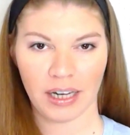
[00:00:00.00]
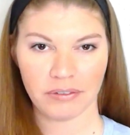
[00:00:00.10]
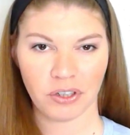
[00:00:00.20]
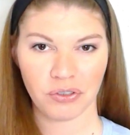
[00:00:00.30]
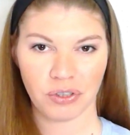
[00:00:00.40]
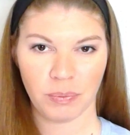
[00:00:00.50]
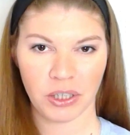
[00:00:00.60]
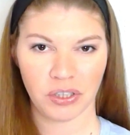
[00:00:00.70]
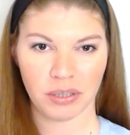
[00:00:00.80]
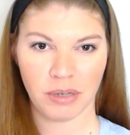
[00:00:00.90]
Kind of a gross
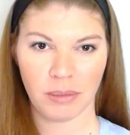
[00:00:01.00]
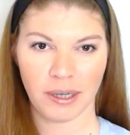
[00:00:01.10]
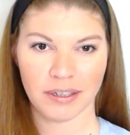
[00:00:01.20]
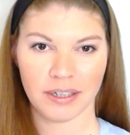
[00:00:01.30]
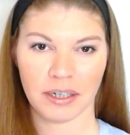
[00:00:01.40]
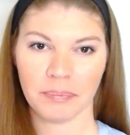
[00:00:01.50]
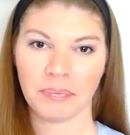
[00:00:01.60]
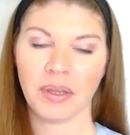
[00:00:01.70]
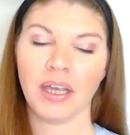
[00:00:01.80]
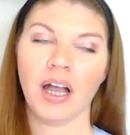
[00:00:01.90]
depiction in my mind
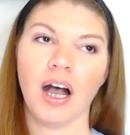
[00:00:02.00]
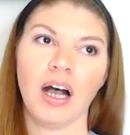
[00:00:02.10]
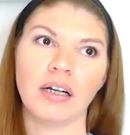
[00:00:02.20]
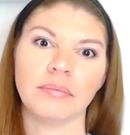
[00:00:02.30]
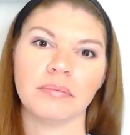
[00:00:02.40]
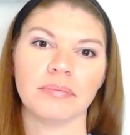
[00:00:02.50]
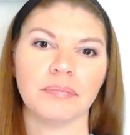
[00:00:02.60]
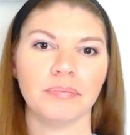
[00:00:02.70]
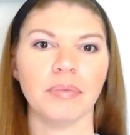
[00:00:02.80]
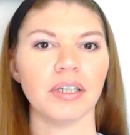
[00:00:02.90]
here.
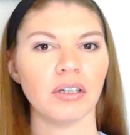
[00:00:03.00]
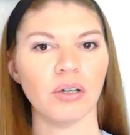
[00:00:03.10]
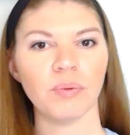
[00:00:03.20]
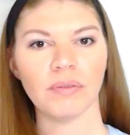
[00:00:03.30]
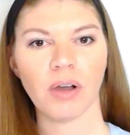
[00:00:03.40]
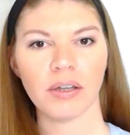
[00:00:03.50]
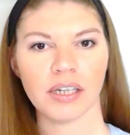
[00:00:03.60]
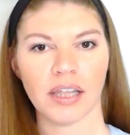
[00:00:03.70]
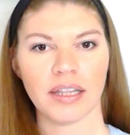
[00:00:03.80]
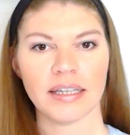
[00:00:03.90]
But, we've
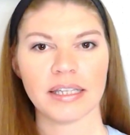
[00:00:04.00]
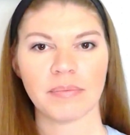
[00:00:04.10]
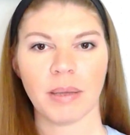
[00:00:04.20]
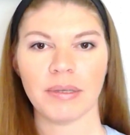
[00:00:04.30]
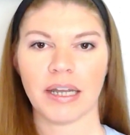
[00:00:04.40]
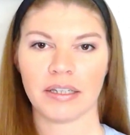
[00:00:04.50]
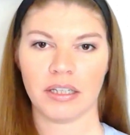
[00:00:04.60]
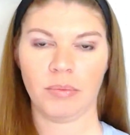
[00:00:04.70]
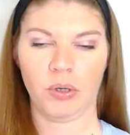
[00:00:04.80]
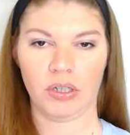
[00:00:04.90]
all done this, maybe
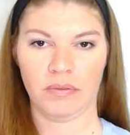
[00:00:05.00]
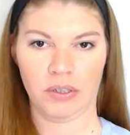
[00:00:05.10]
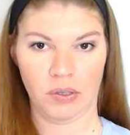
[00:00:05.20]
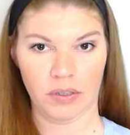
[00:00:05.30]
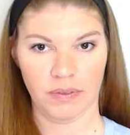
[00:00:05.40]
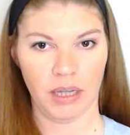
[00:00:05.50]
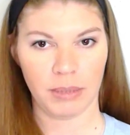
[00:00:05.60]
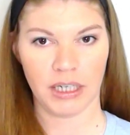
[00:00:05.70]
not to the point of, the